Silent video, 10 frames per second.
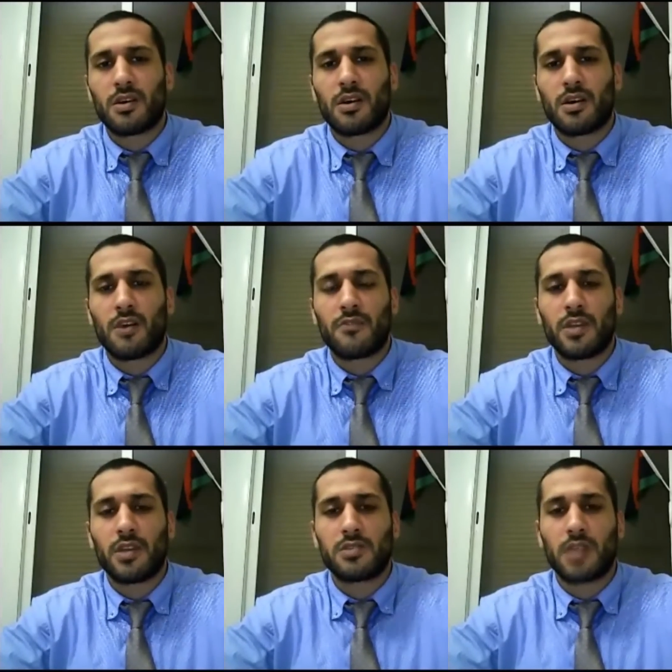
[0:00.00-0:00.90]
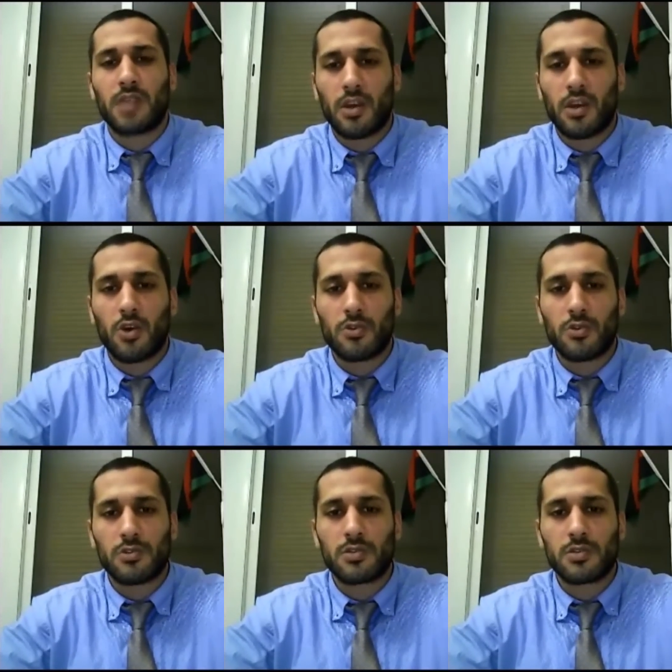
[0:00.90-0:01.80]
of the
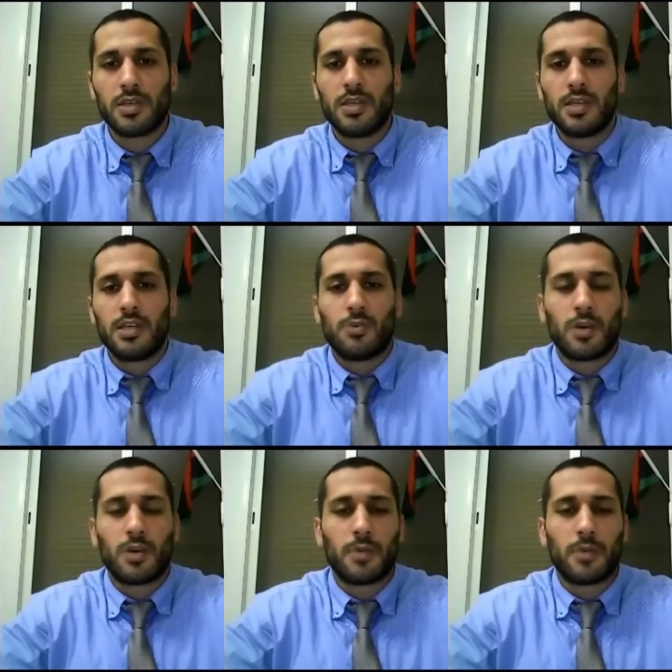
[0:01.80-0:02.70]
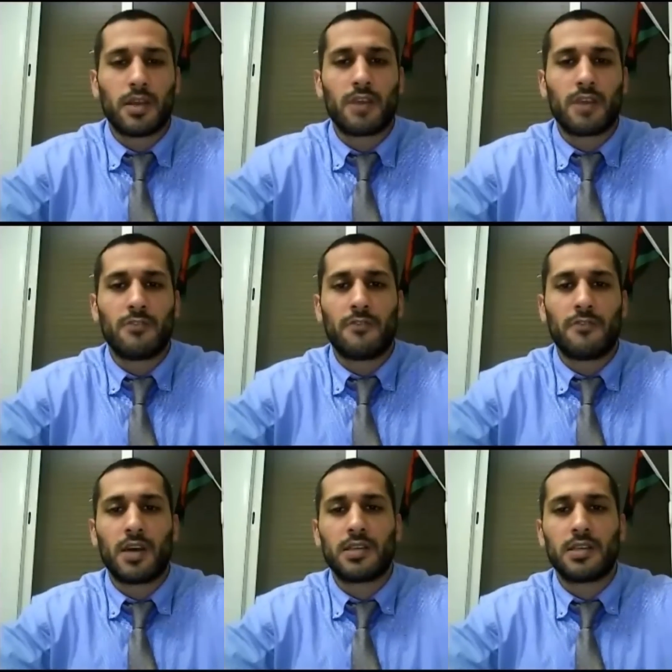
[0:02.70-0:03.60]
stakeholders, whereby they have
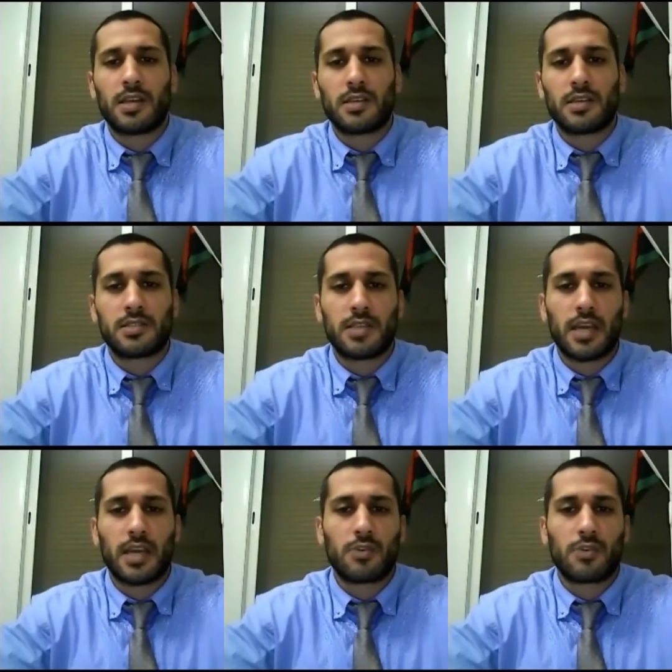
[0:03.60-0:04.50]
defined it as state,